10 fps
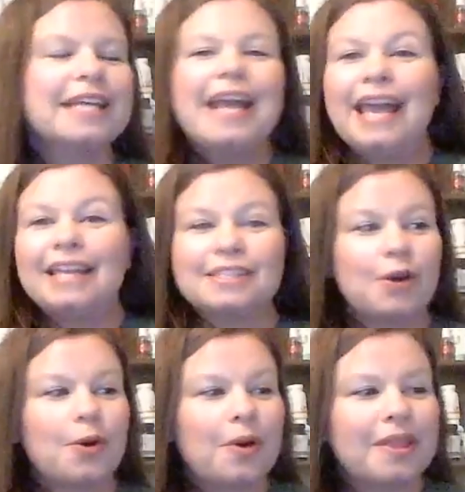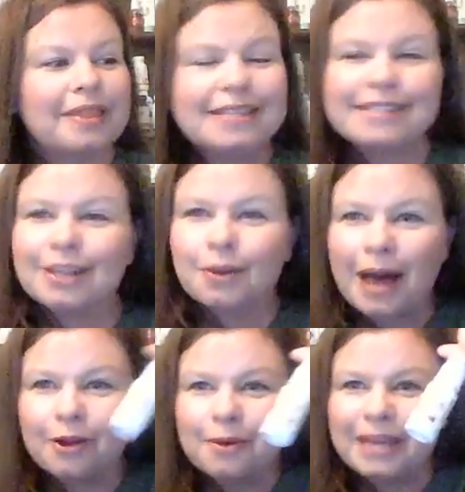And so this little
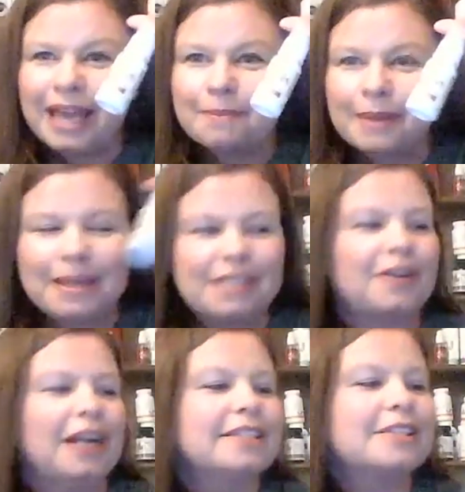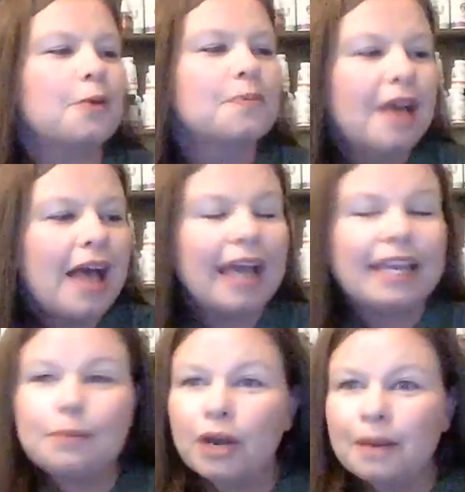bottle became my best friend. So I
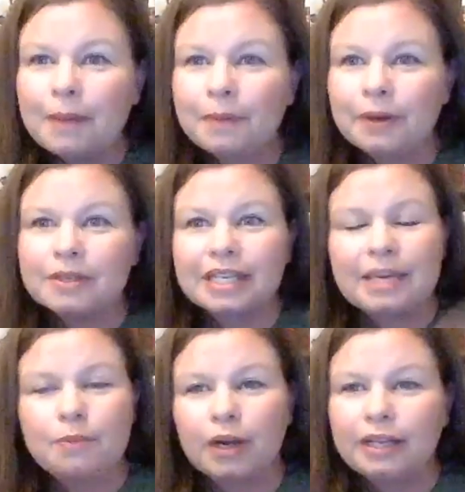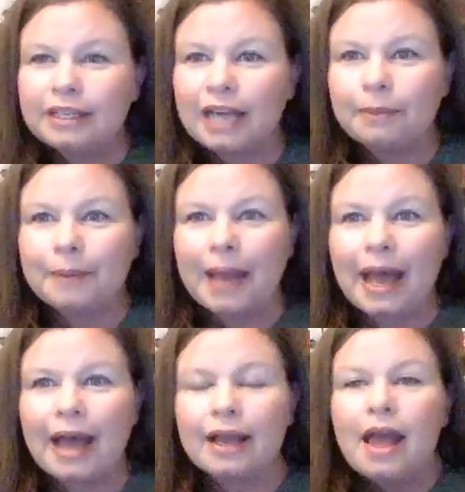keep one in my purse, I keep one in the diaper
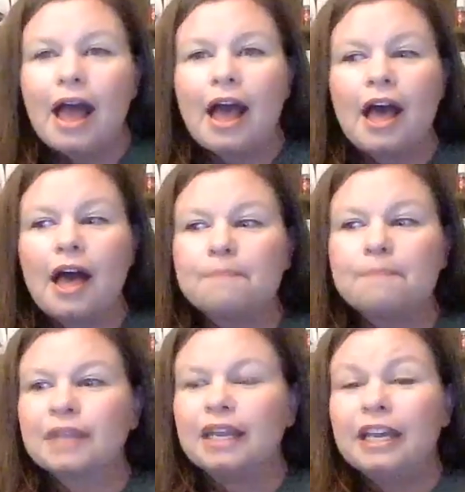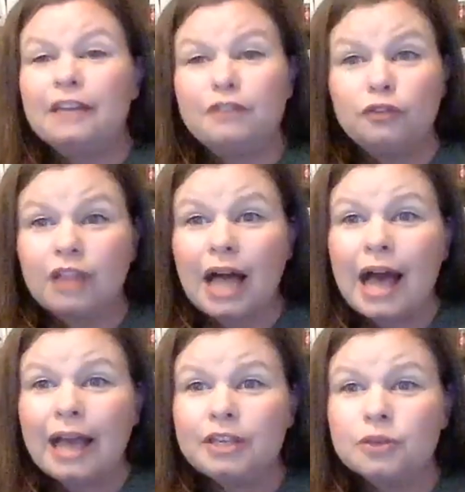bag. Um, if you
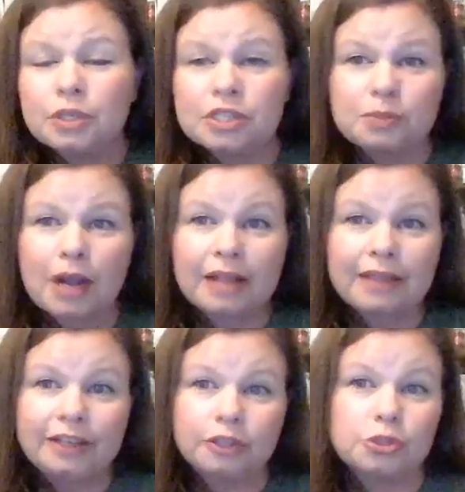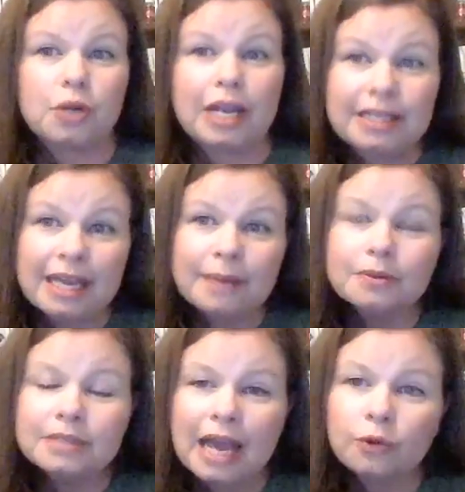fly, you can spray like your tray
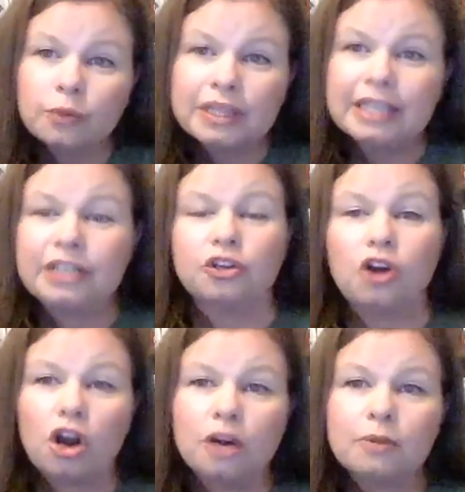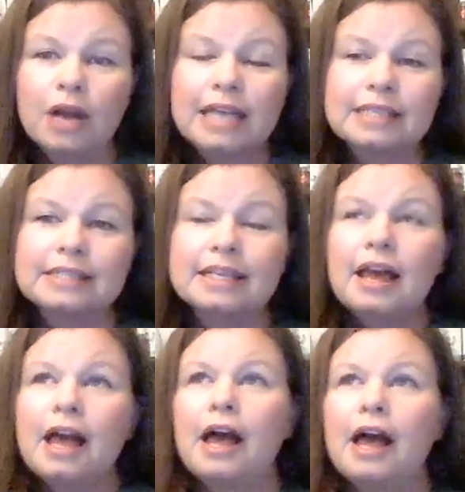table down with it and your armrests.
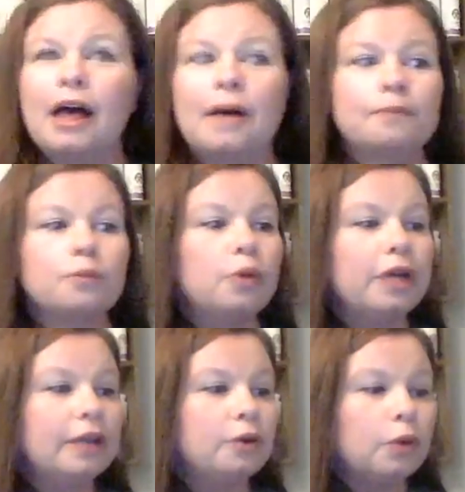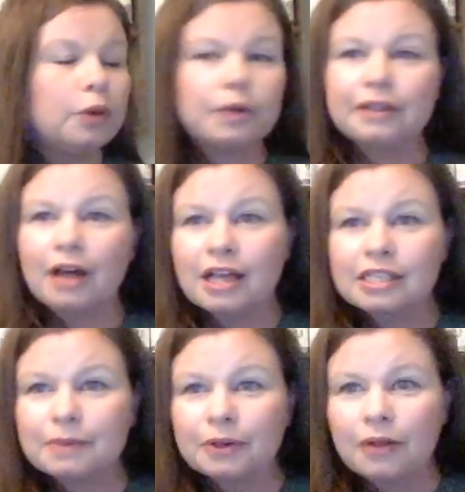Um, when we were in the
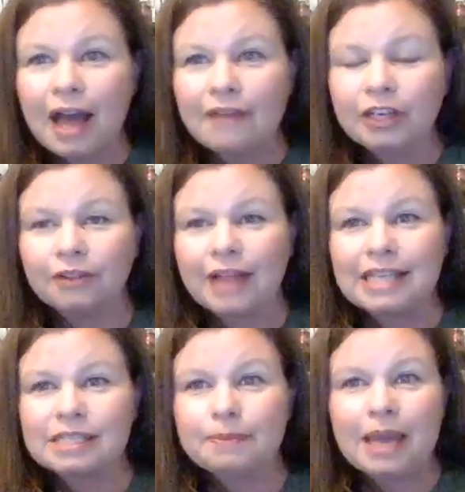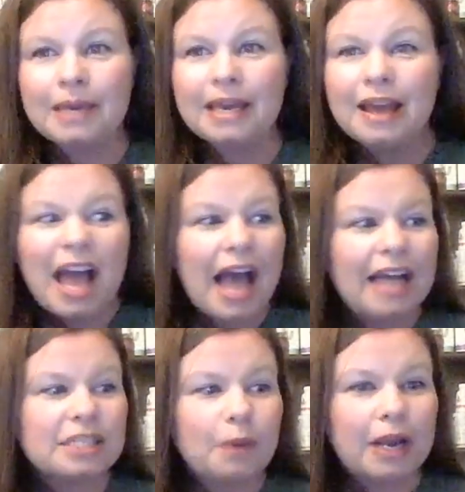hospital having our last baby,
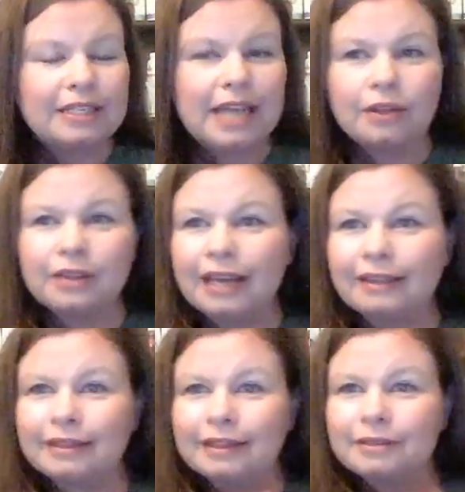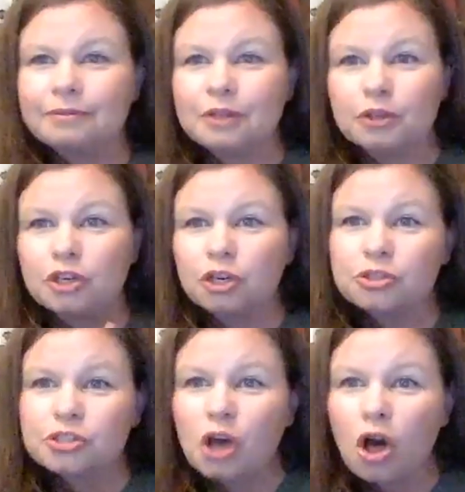I sprayed down like the the
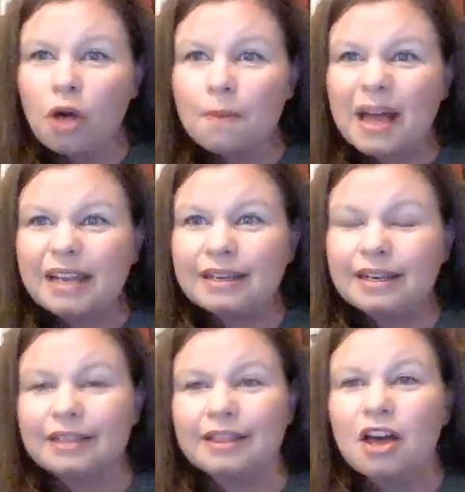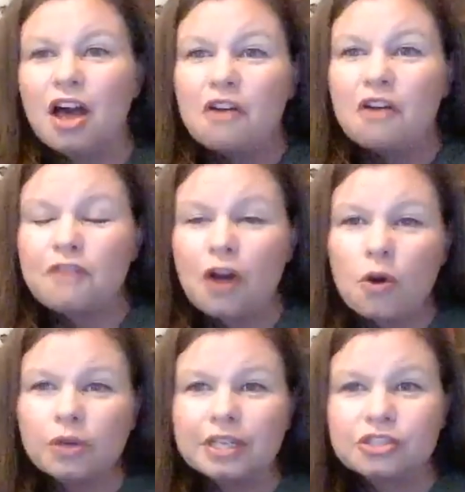nurse call button and the
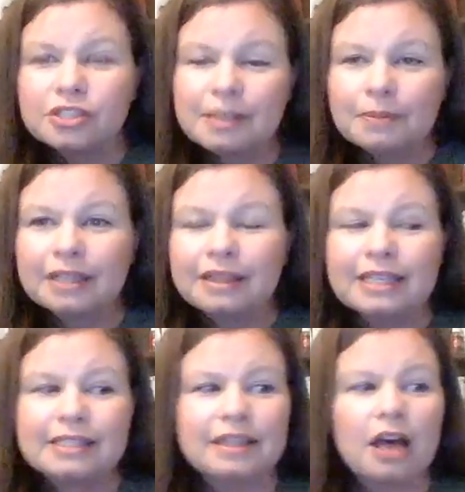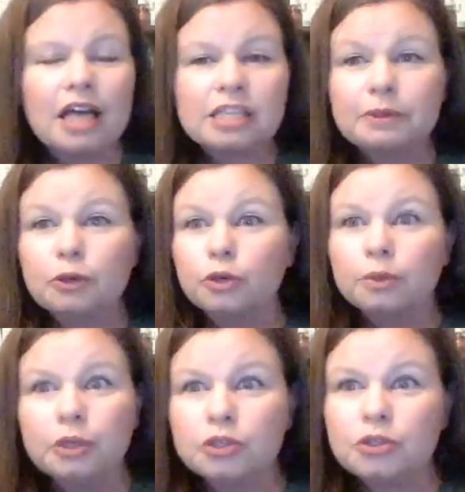phone and just some of the things in the hospital room.
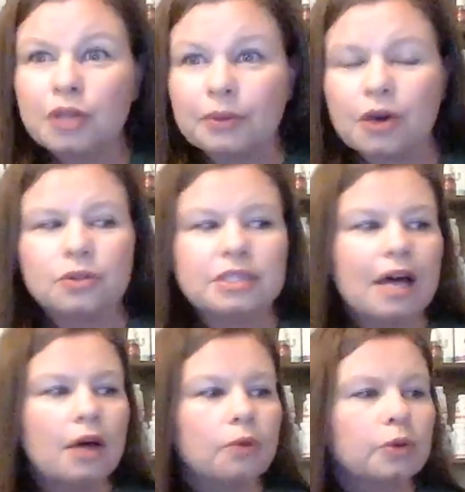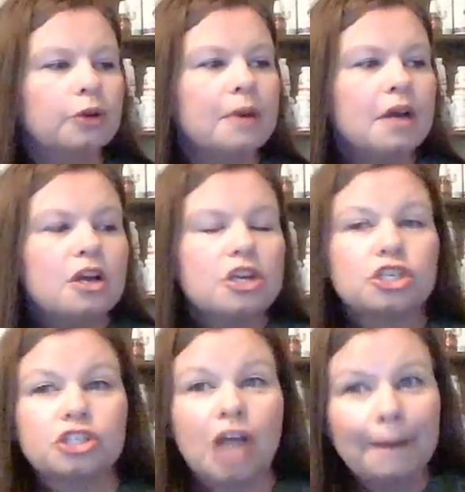You could do that with a hotel room
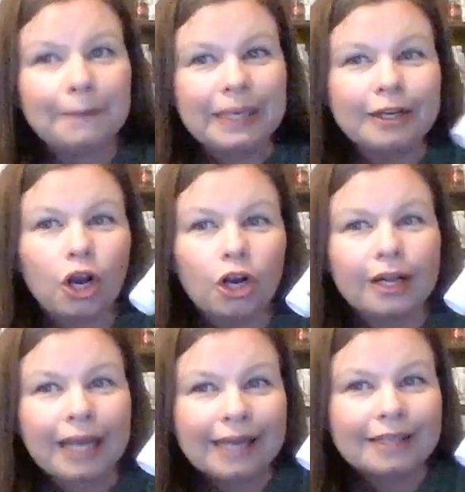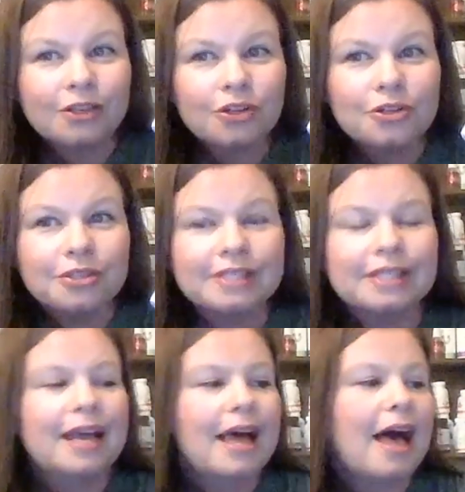shopping cart handles.
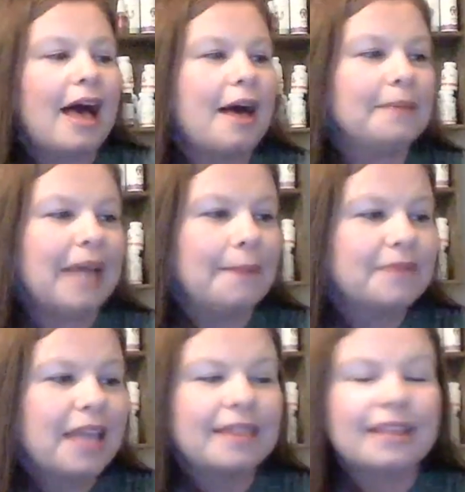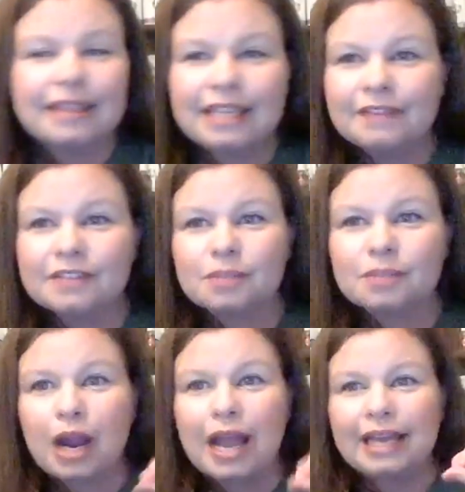Um, yeah, the Thieves
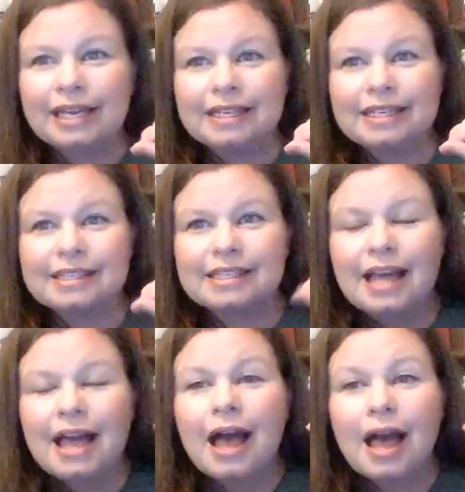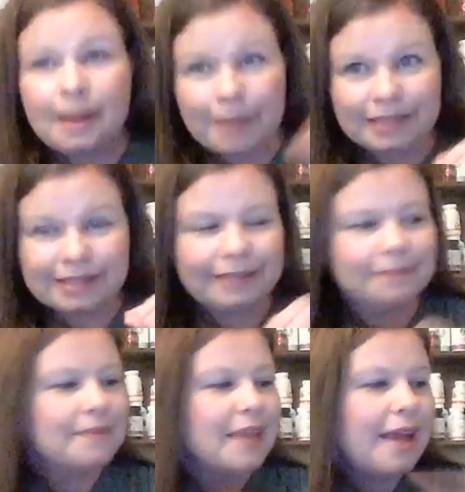Spray is amazing.
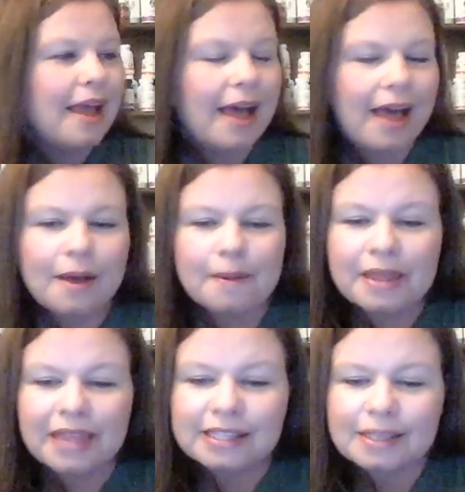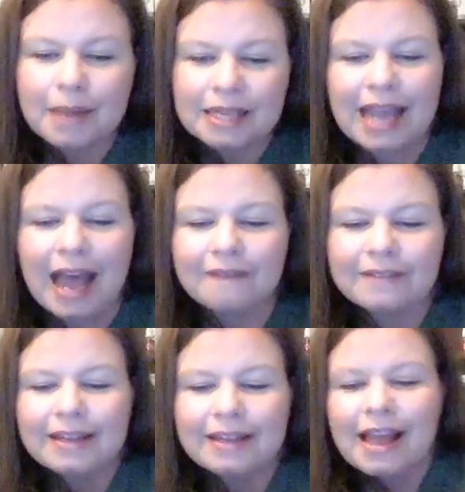Um, that's a must have.
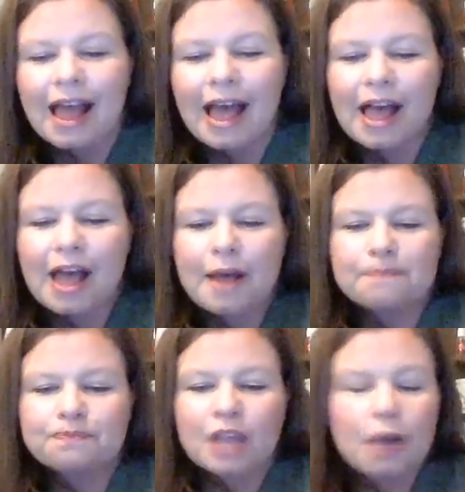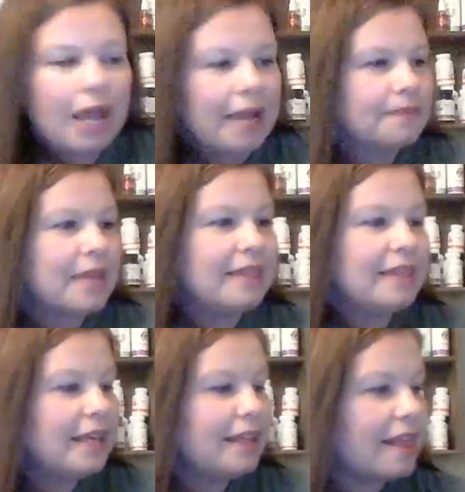Um, okay, and
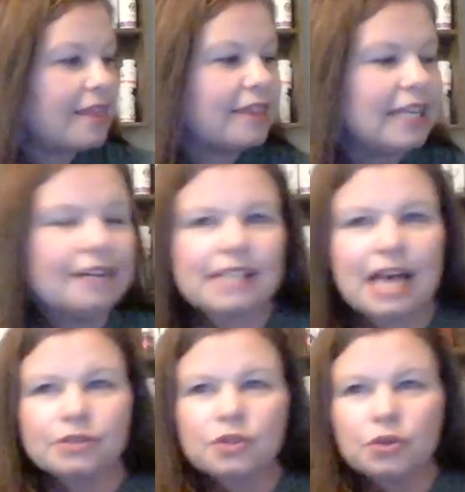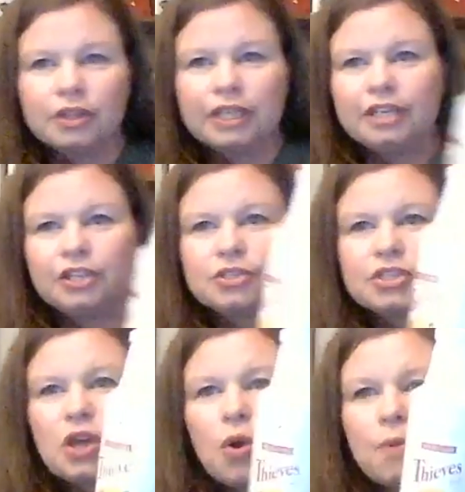then the Thieves Household Cleaner.
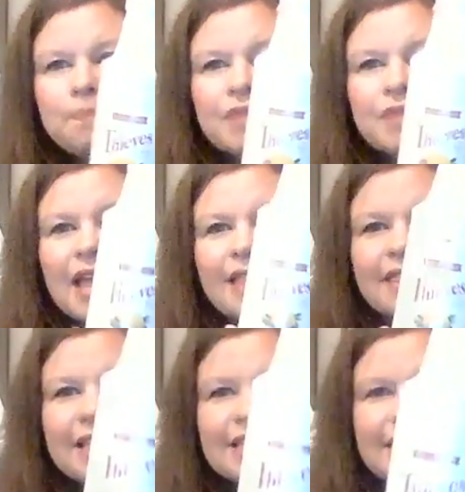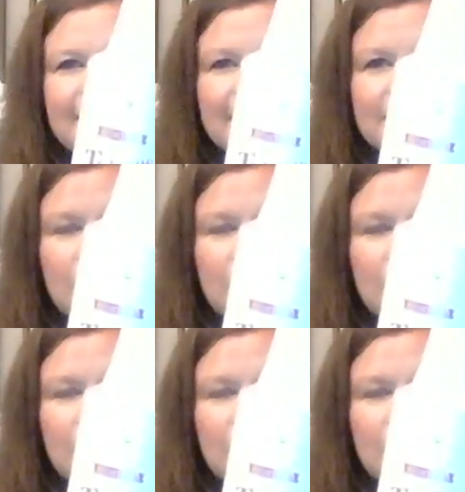So this is our